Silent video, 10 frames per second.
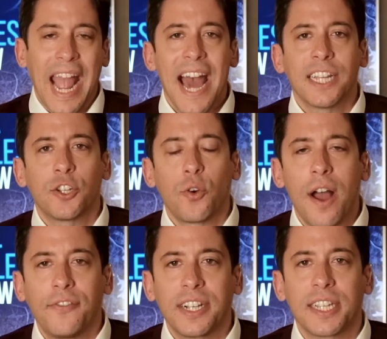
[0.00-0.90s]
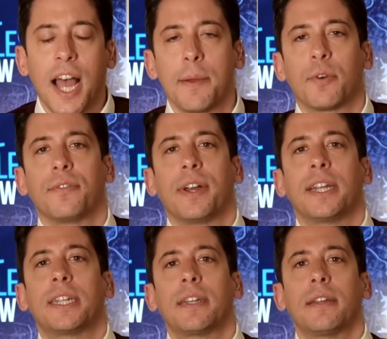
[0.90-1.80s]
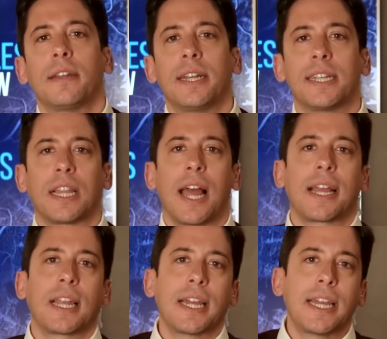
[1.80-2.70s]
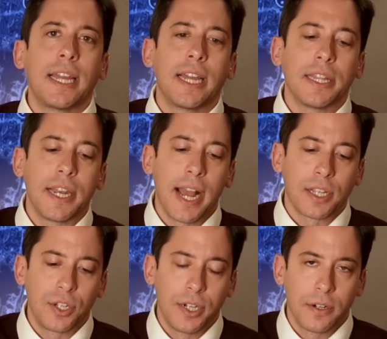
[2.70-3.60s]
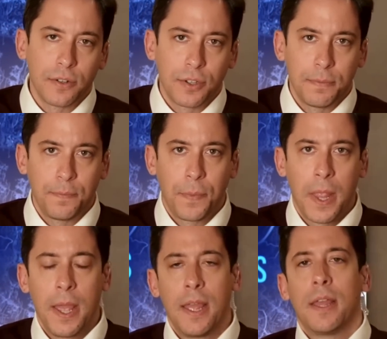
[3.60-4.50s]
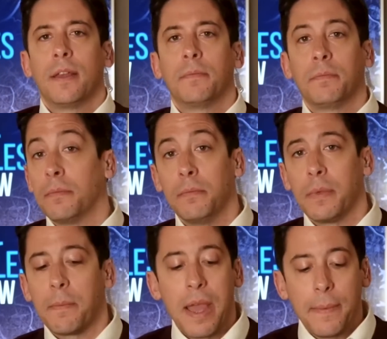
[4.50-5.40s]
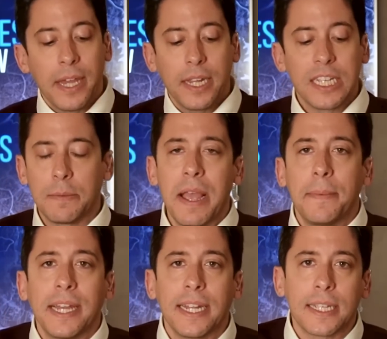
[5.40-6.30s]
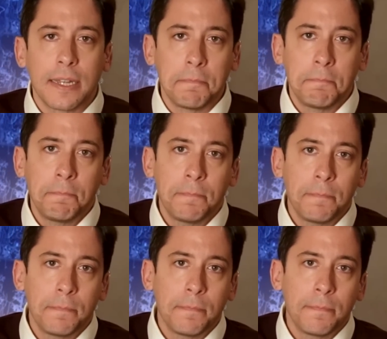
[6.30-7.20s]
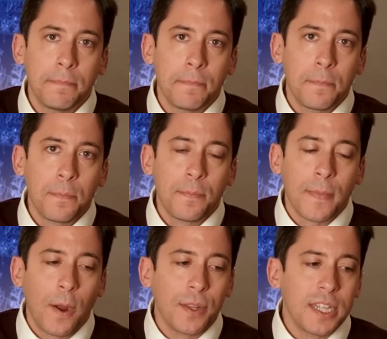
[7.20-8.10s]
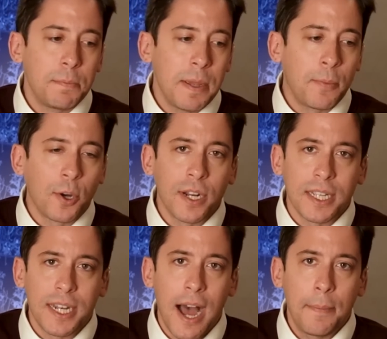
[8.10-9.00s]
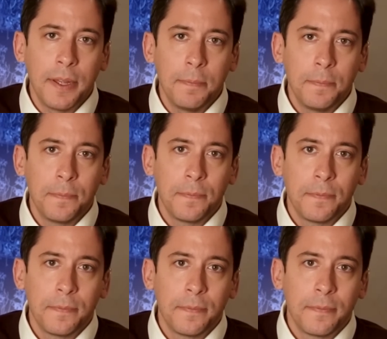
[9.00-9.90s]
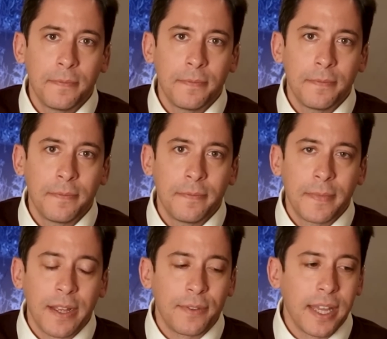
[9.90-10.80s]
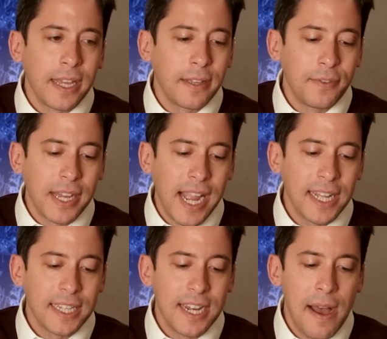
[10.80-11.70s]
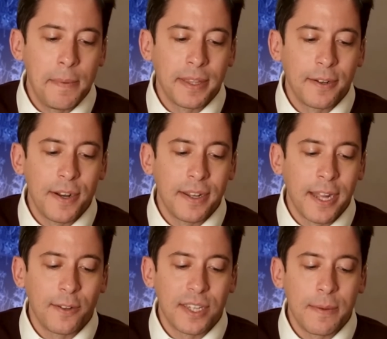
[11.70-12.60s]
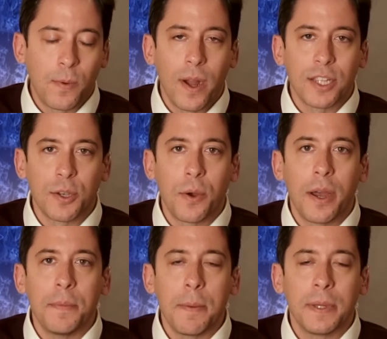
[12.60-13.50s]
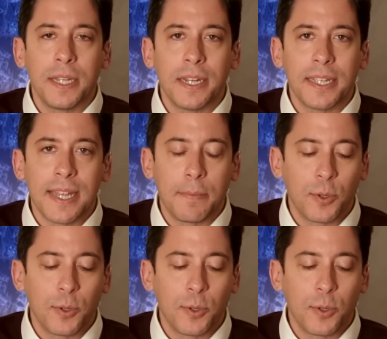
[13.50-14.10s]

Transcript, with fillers: catastrophic cyber event is likely in the next years. Maybe it is, maybe it isn't. Are these people going to stop it? If they, if they can't stop it, they they don't seem quite so omnipotent as they